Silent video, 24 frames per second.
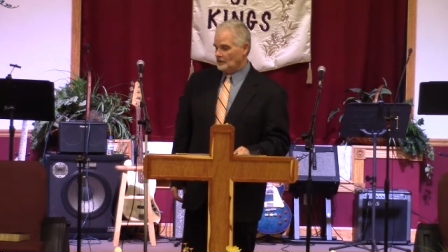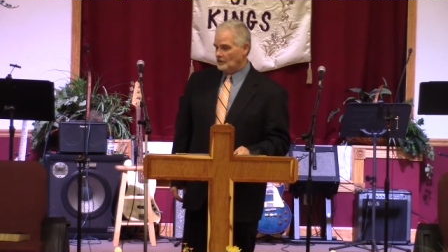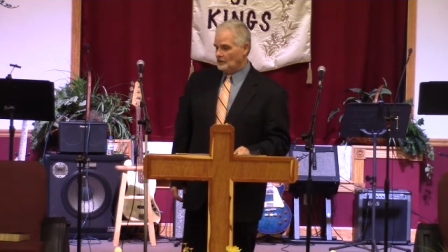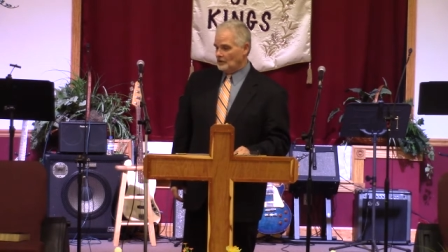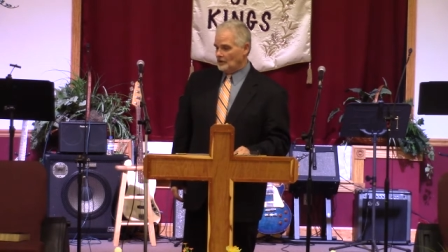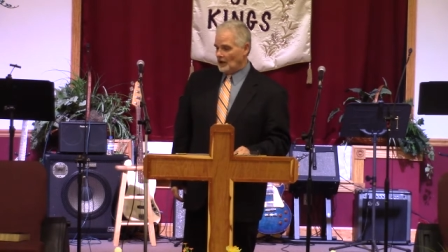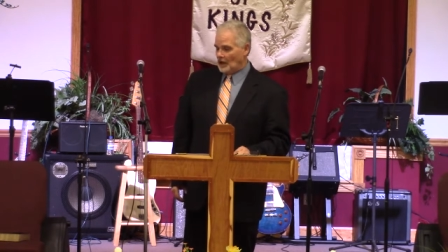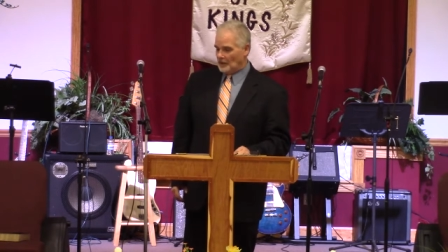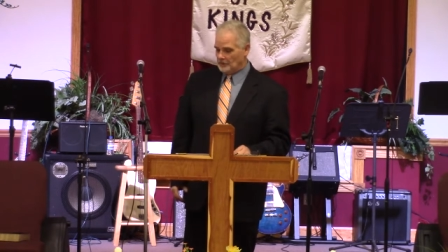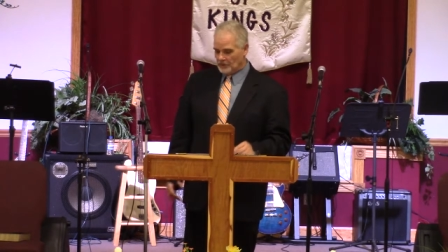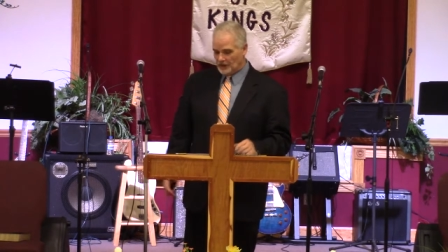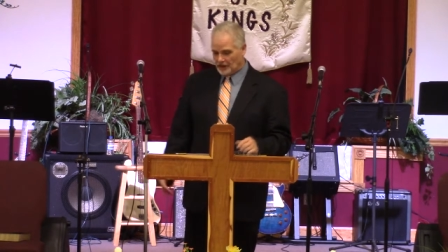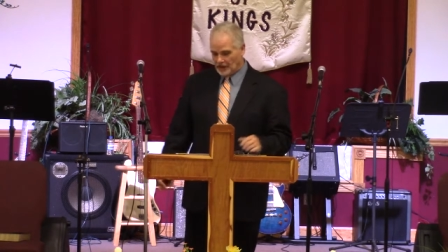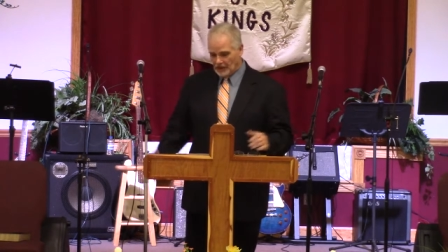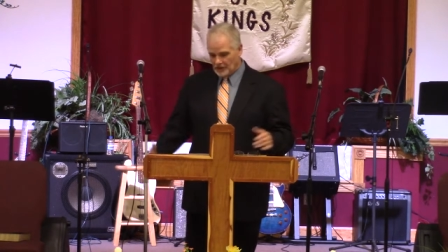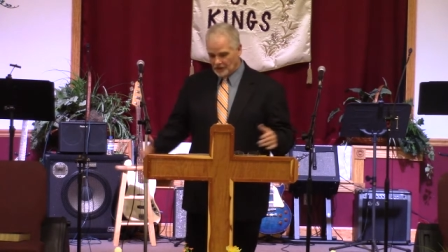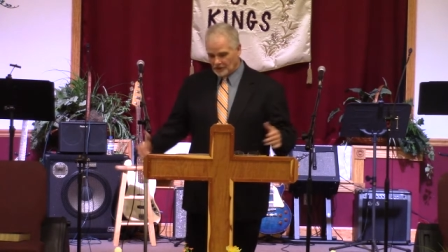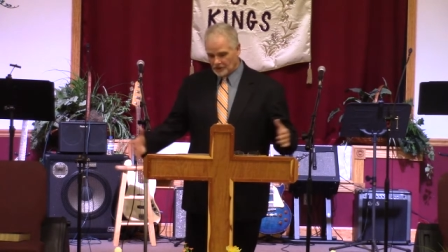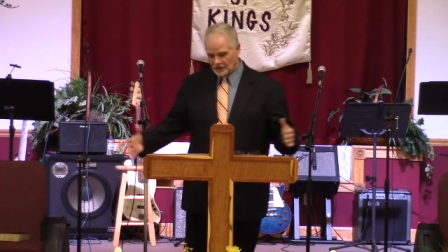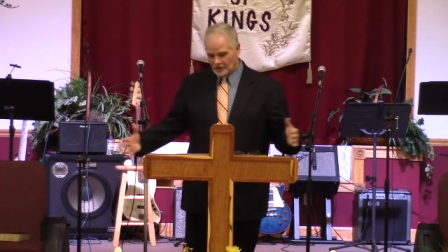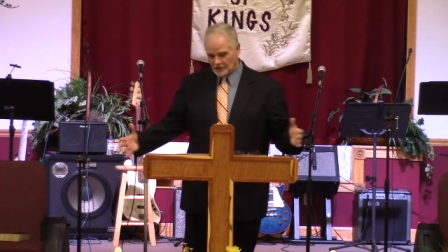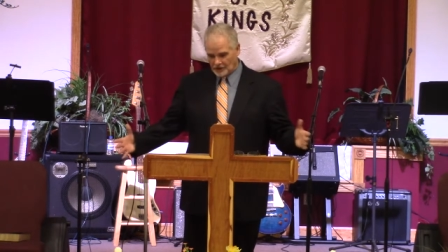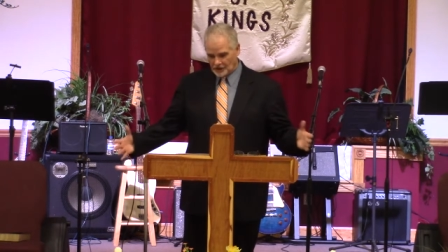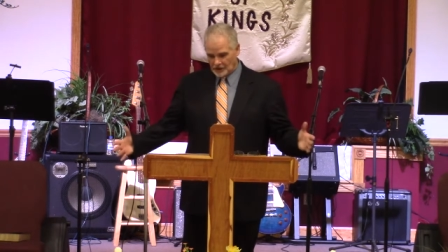I
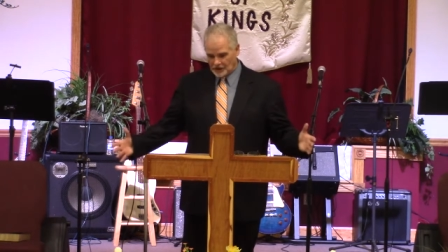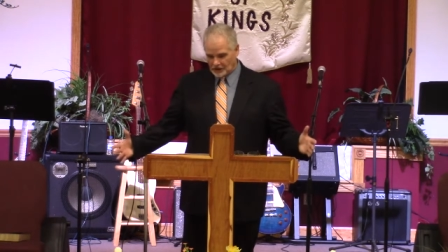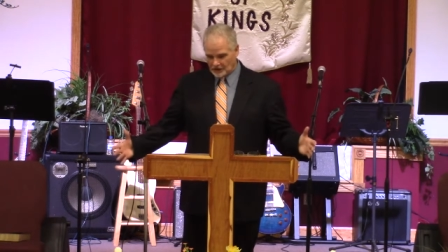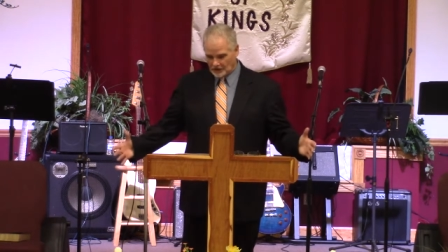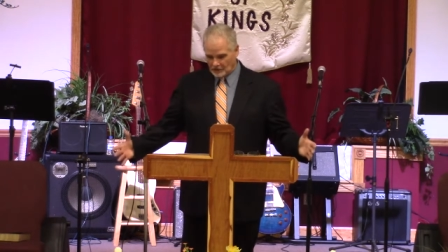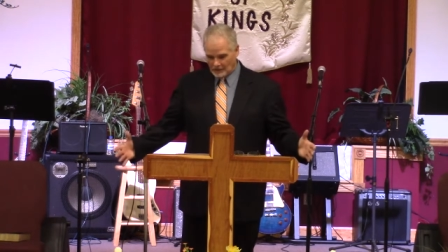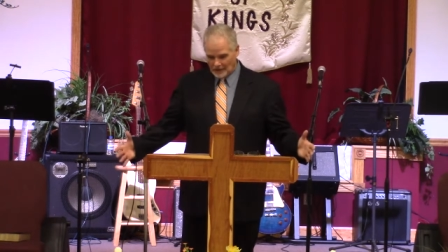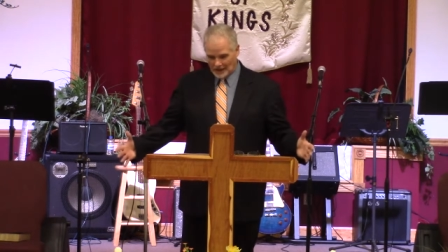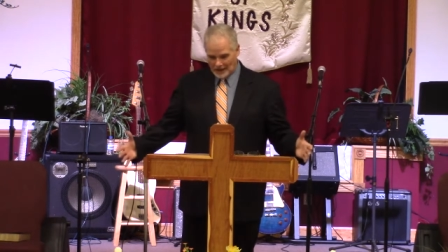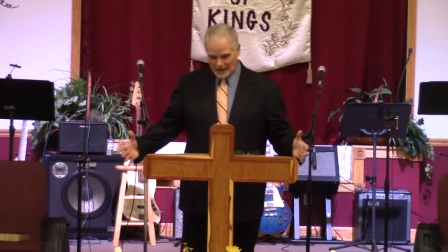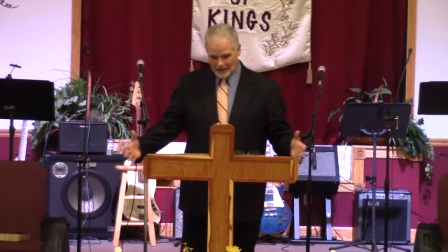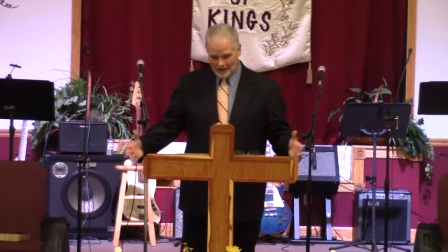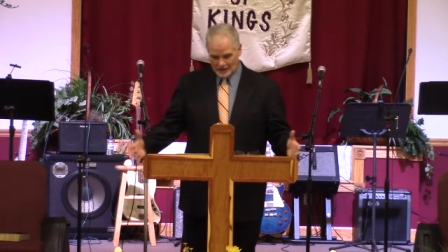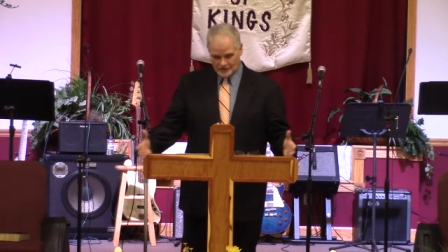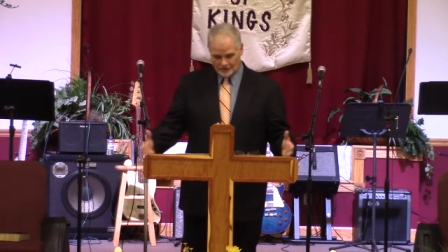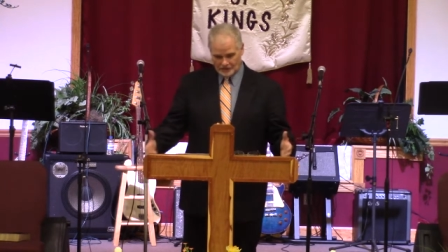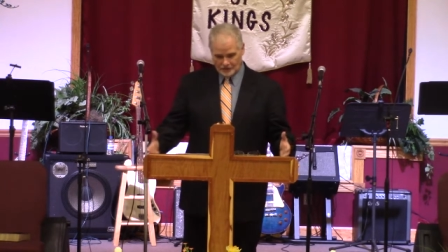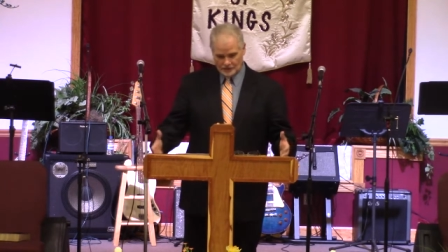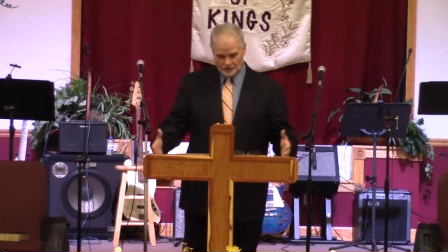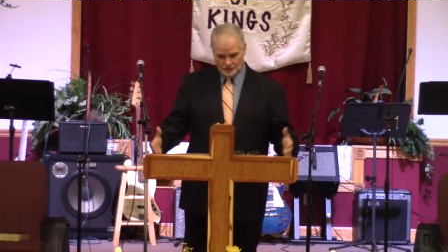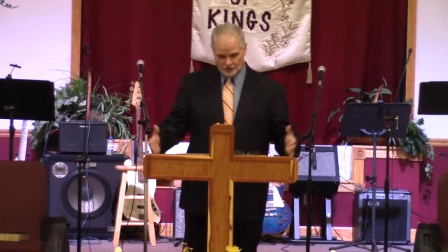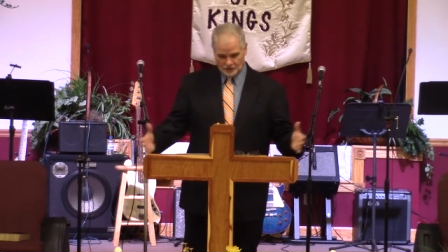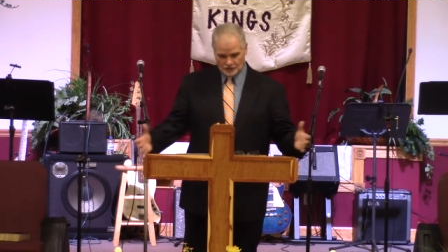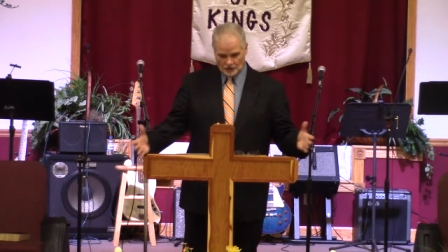began to think about
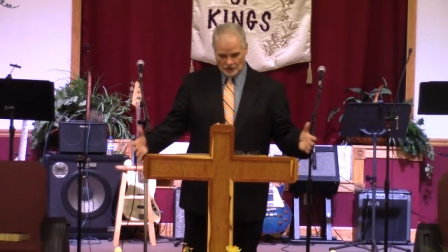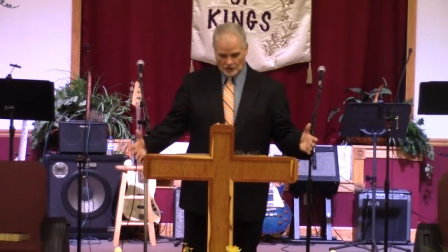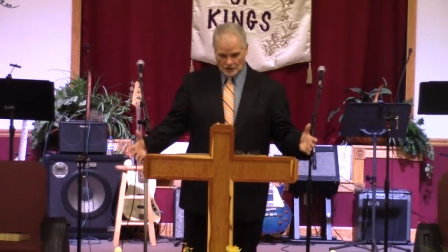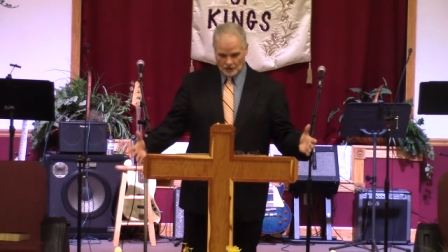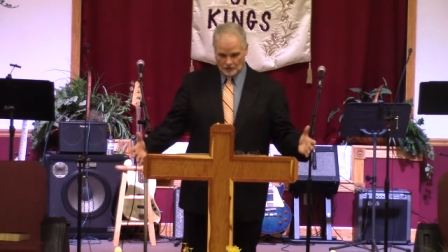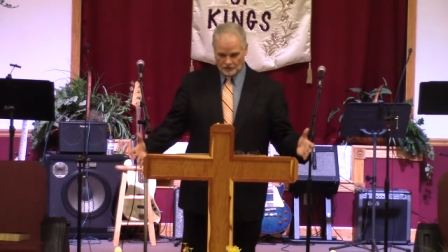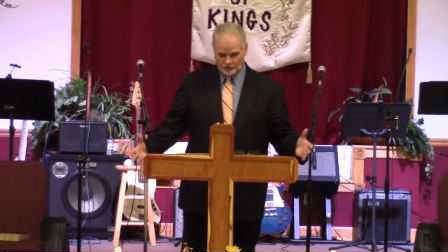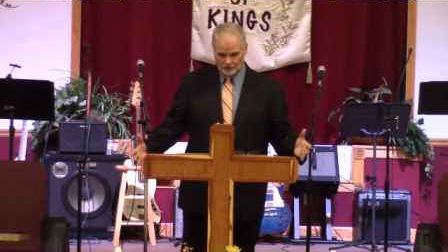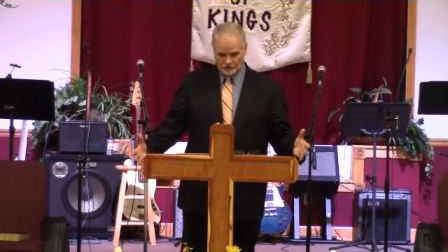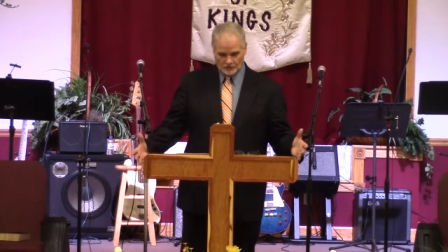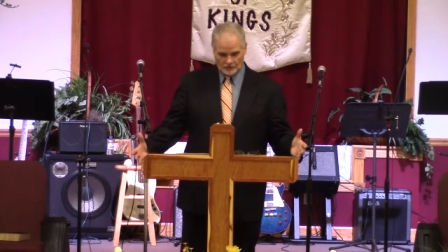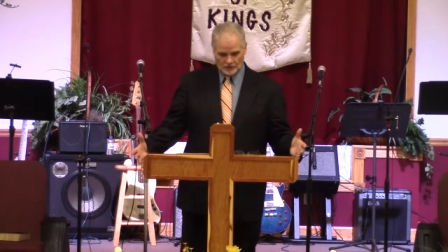the church,